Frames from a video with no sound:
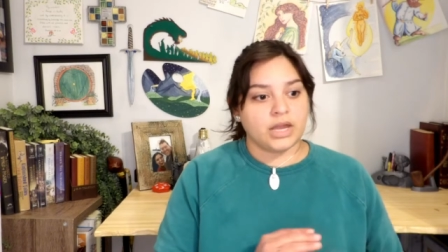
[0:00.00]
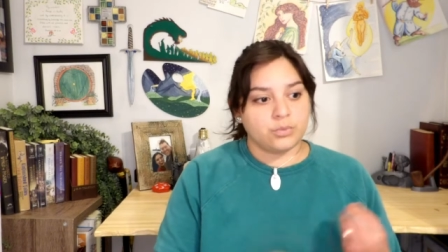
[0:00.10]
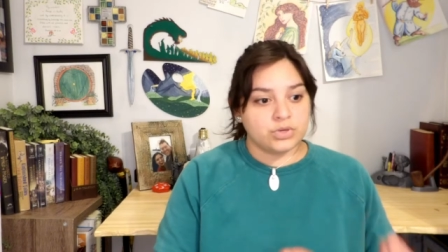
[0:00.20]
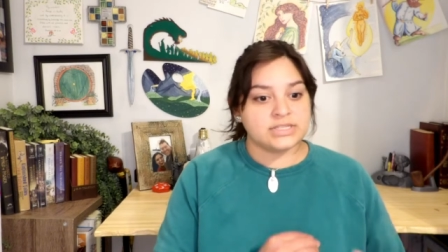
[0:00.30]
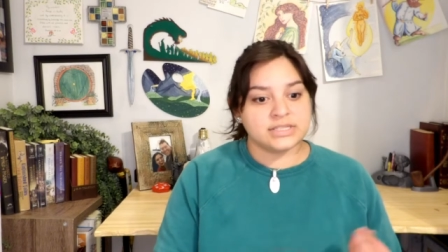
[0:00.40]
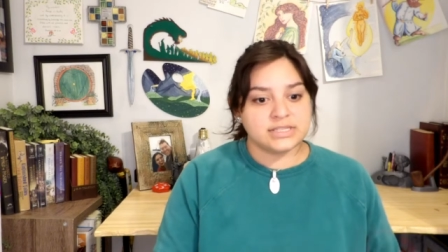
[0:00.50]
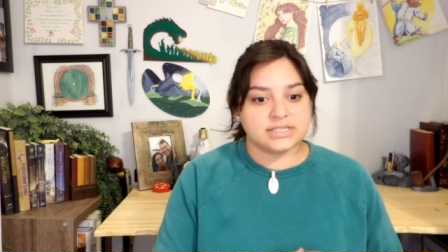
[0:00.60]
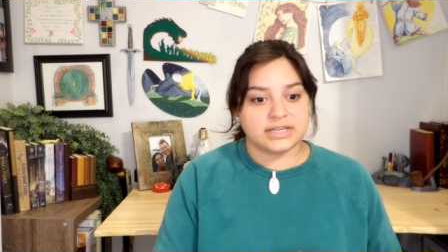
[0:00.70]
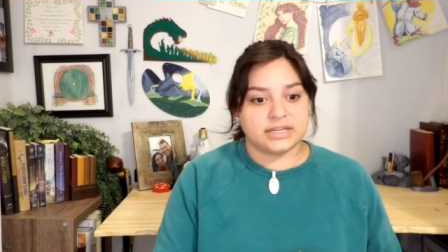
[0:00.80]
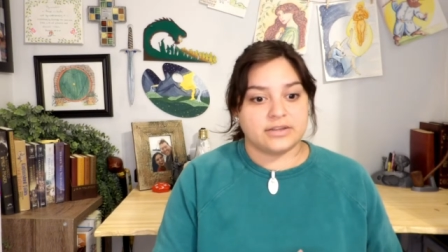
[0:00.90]
we see
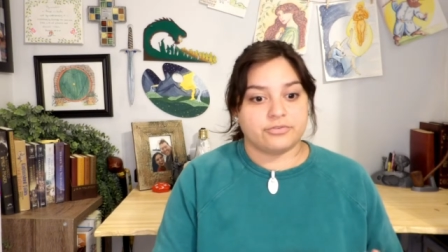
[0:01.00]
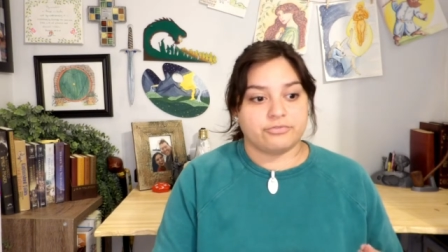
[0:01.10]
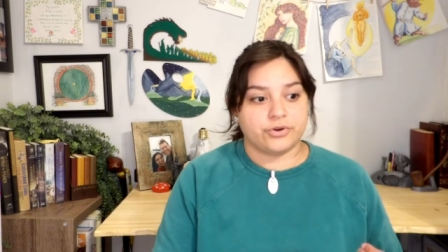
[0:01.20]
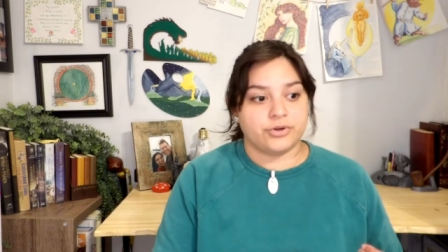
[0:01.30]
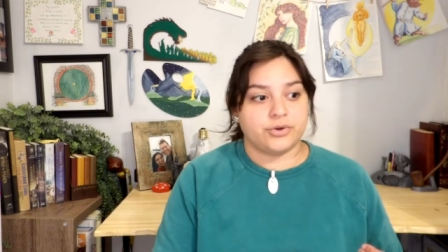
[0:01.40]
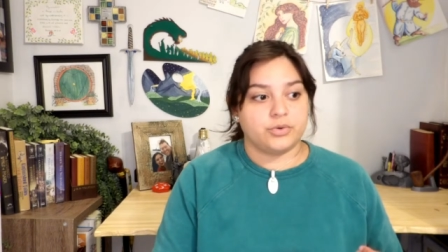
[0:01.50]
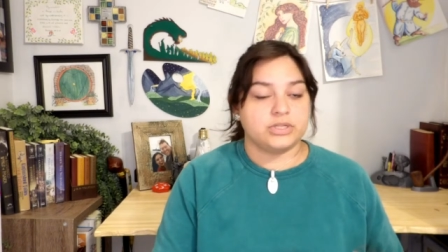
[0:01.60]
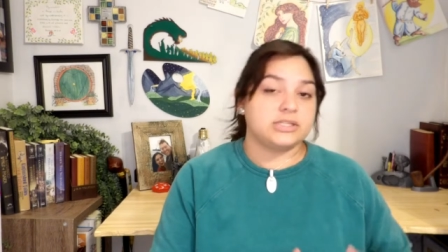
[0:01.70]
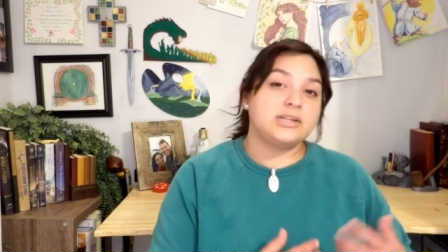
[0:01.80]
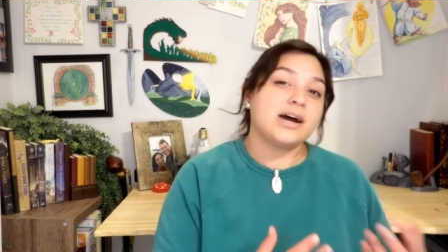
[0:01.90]
this idea that
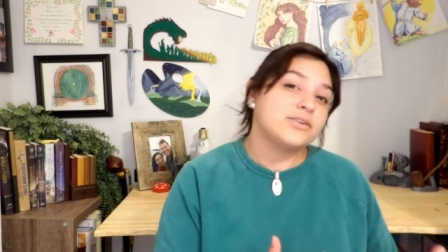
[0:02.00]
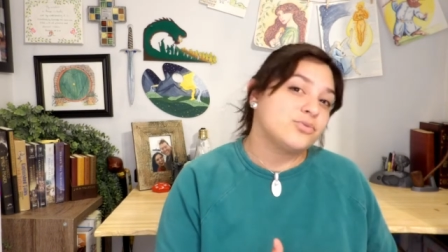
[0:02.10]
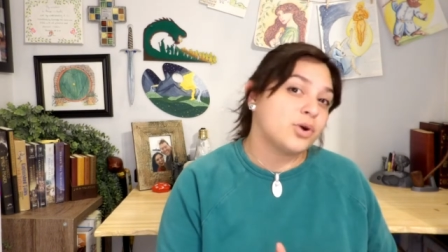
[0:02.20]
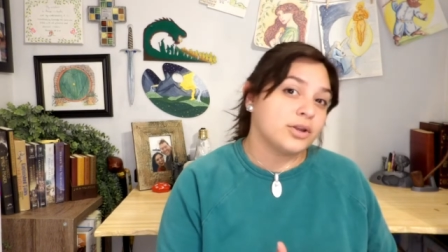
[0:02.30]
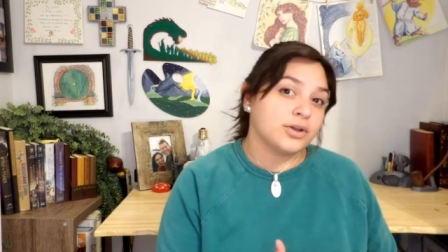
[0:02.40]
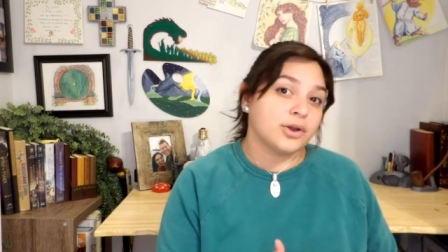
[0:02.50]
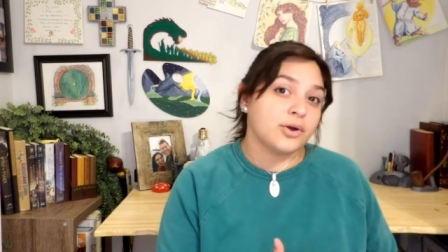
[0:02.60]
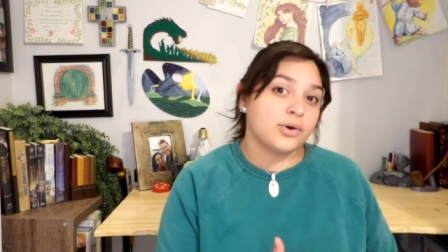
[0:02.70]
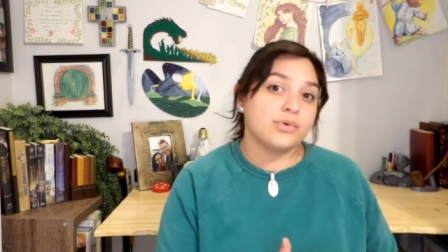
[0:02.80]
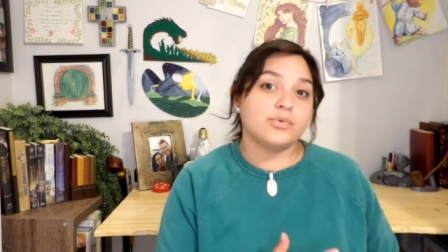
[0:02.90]
Frodo does want to
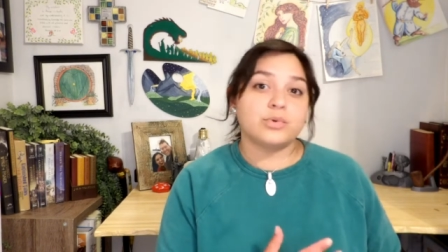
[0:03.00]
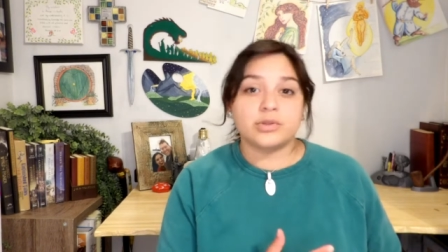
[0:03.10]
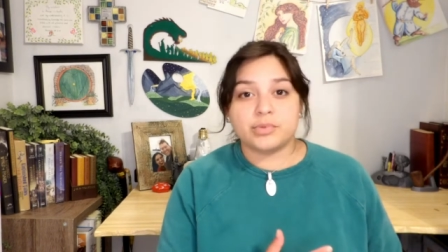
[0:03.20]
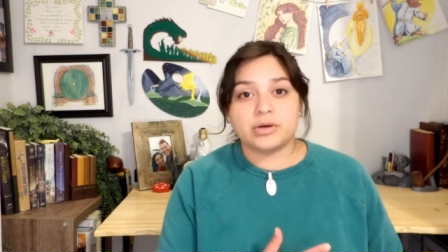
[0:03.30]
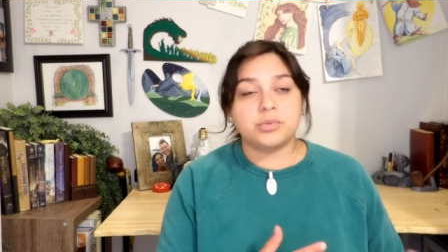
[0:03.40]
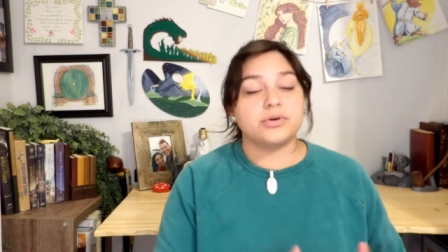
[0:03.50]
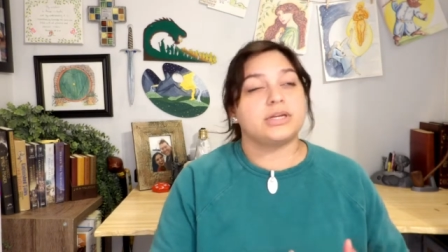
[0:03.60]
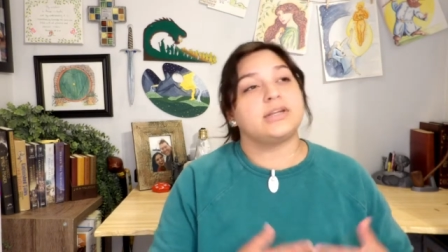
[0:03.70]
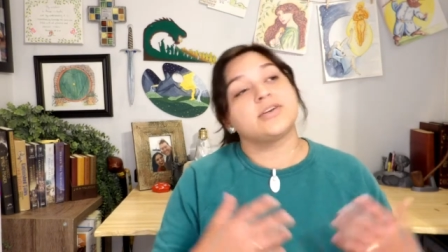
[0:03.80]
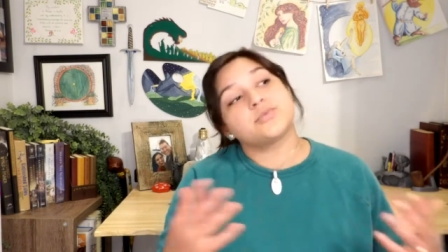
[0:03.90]
go with Bilbo.
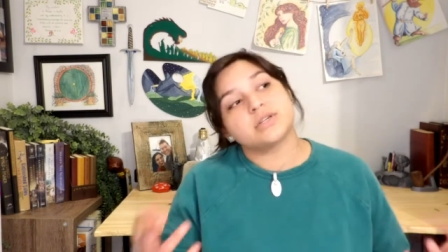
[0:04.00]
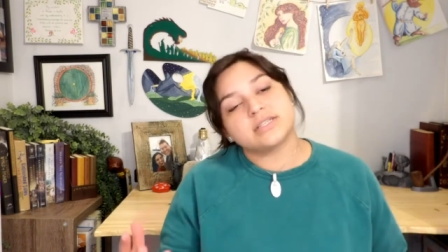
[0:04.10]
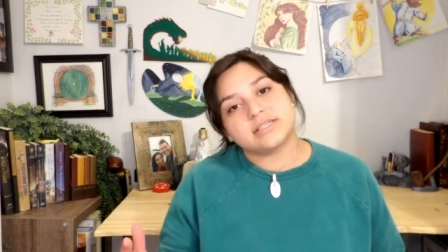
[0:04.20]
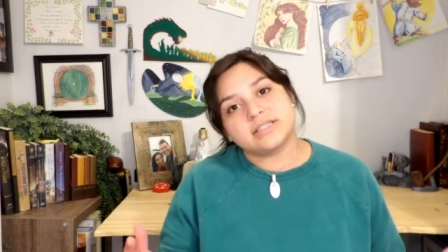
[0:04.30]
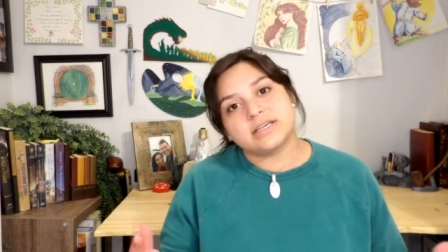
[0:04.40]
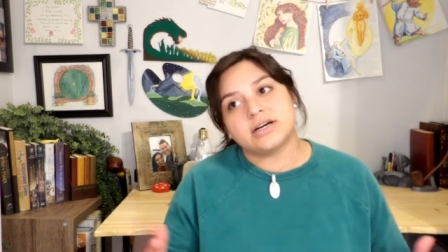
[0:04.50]
He does want to see the